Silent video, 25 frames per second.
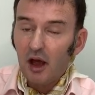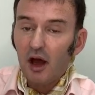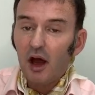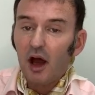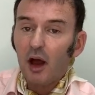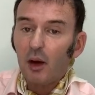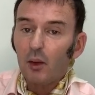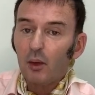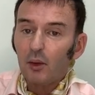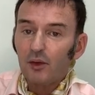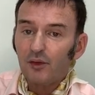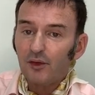
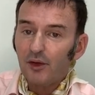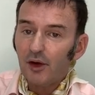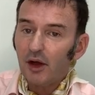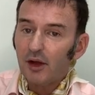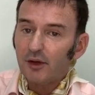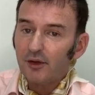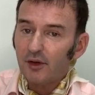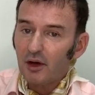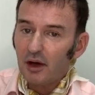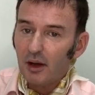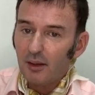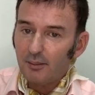I will
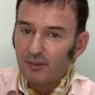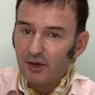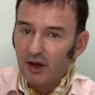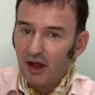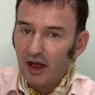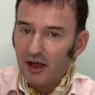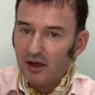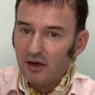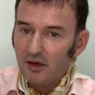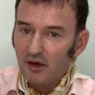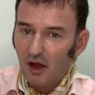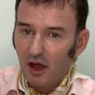further
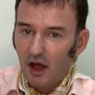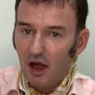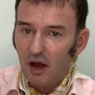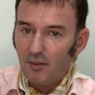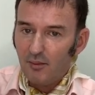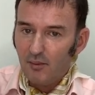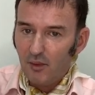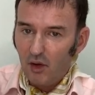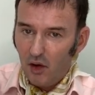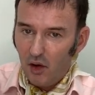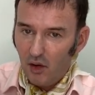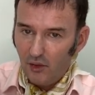update
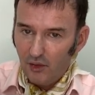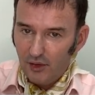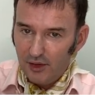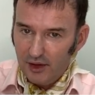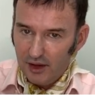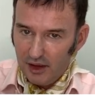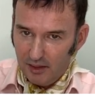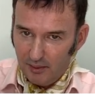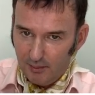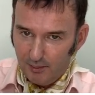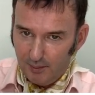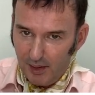um, on
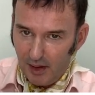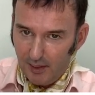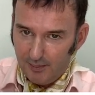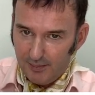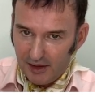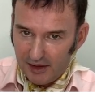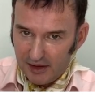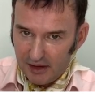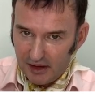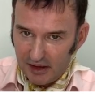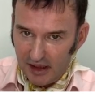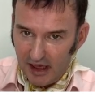the
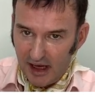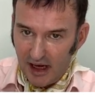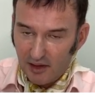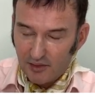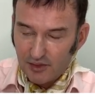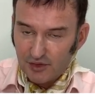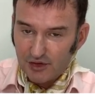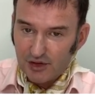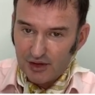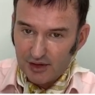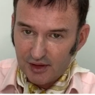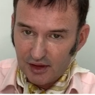Public
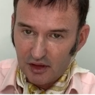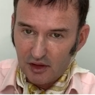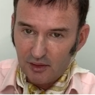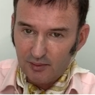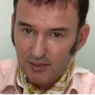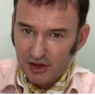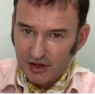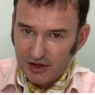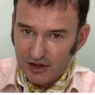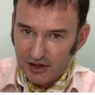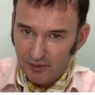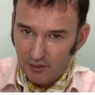Accounts
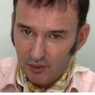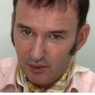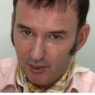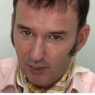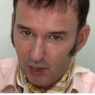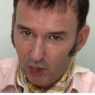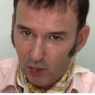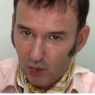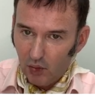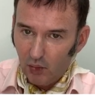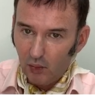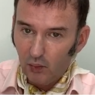Committee
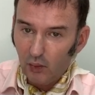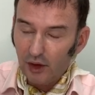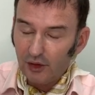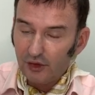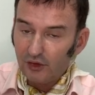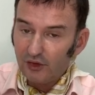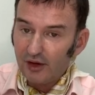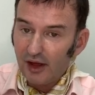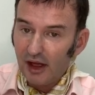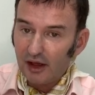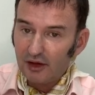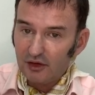report
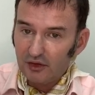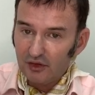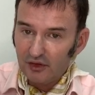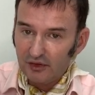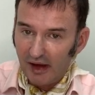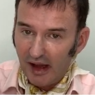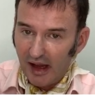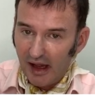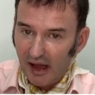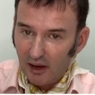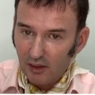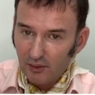once that is
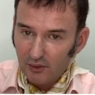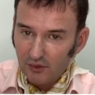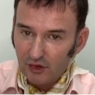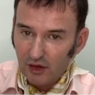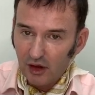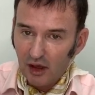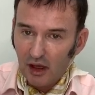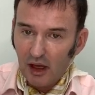out.